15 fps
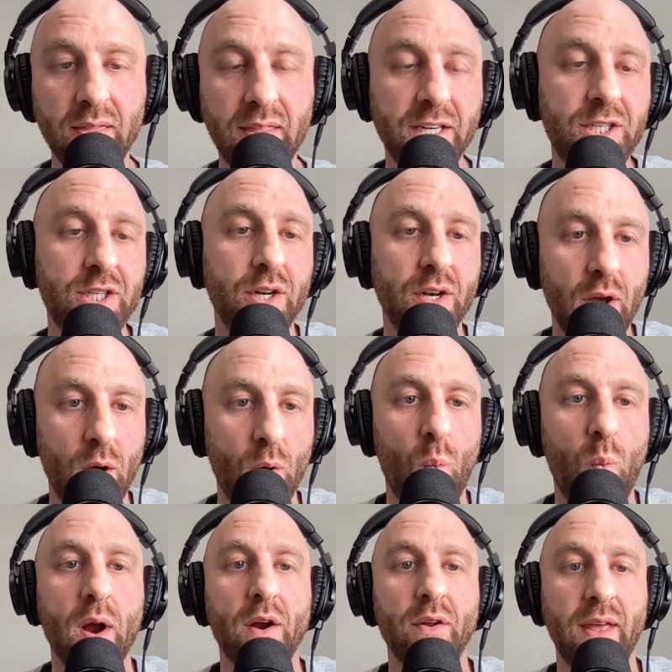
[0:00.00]
they should know
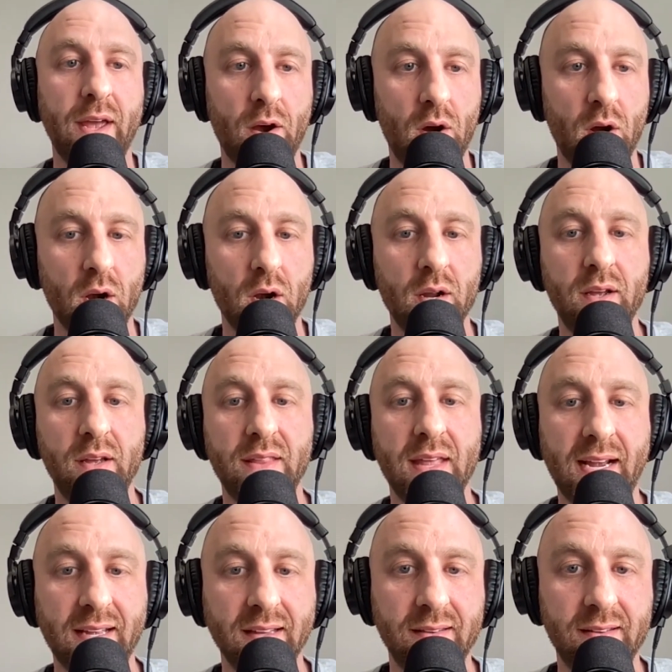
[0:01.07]
where they are in
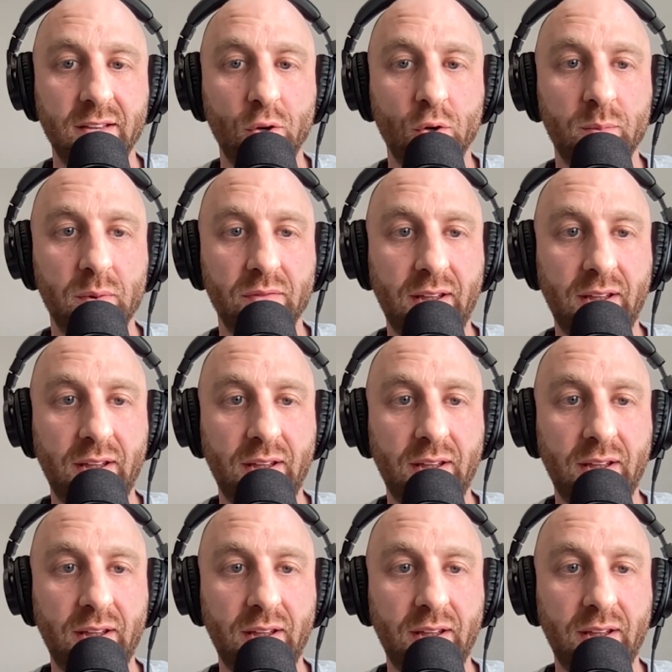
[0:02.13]
that continuum